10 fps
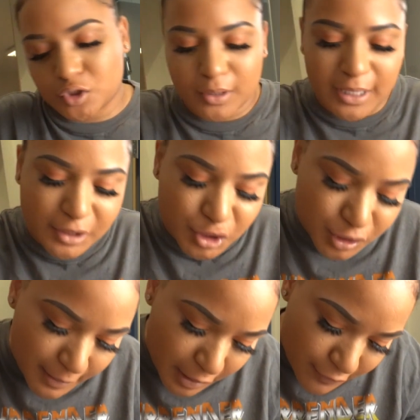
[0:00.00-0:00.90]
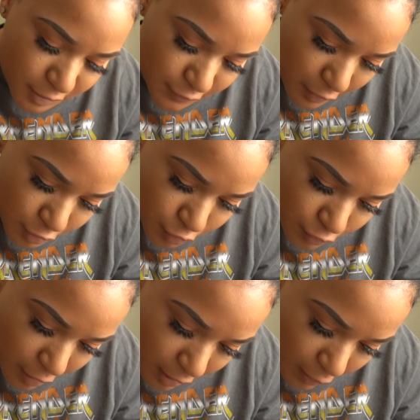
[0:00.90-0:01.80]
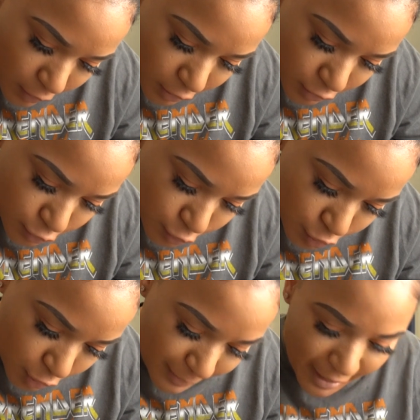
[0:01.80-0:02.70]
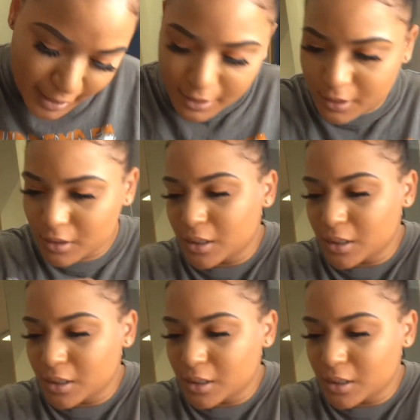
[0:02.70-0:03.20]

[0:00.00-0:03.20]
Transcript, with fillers: So they got this Jamaican restaurant in Stuttgart I want to go to so bad.